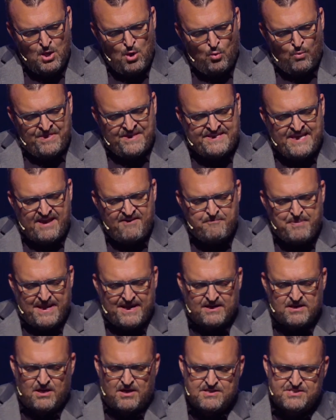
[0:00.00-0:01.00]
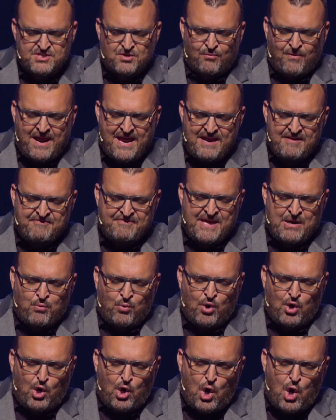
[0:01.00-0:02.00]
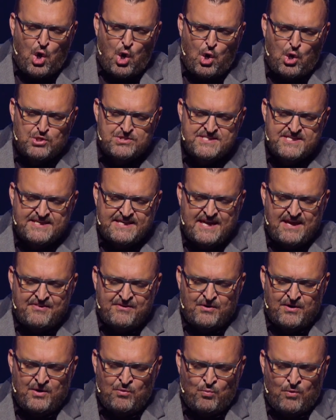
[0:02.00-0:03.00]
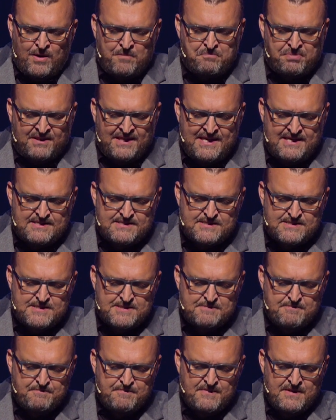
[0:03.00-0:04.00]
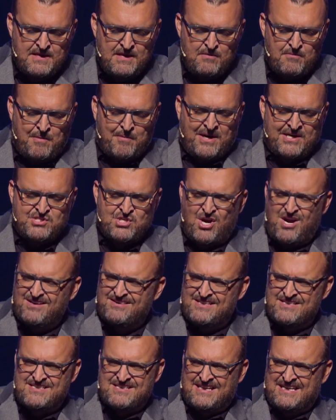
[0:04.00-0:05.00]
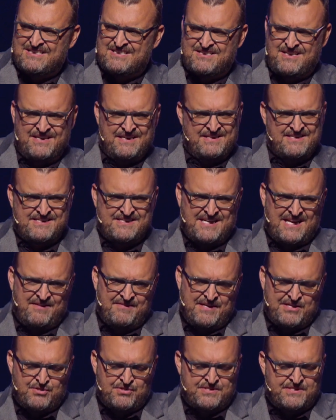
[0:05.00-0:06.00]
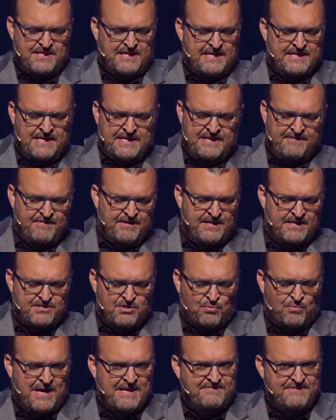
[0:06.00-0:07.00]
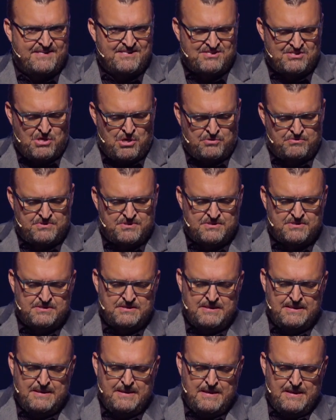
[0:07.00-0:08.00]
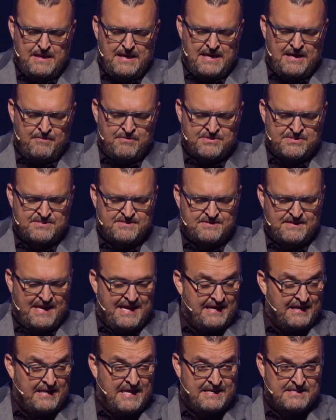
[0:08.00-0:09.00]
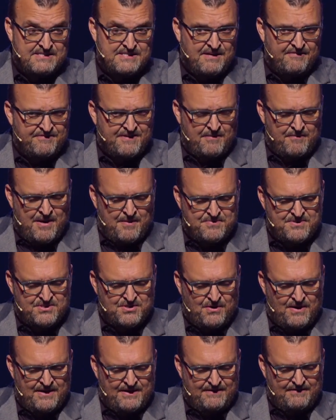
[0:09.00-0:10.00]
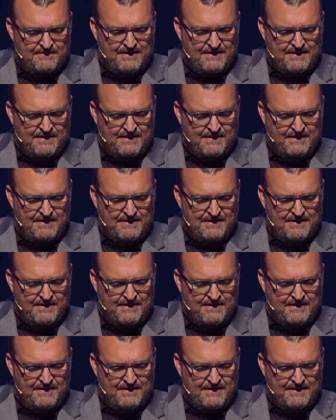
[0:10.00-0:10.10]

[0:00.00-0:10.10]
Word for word: When the day of Pentecost arrived, they were all together in one place. Remember, I talked this last Sunday. This is kind of interesting. I didn't even get to write these notes. I was, had a lot of stuff come up, so I,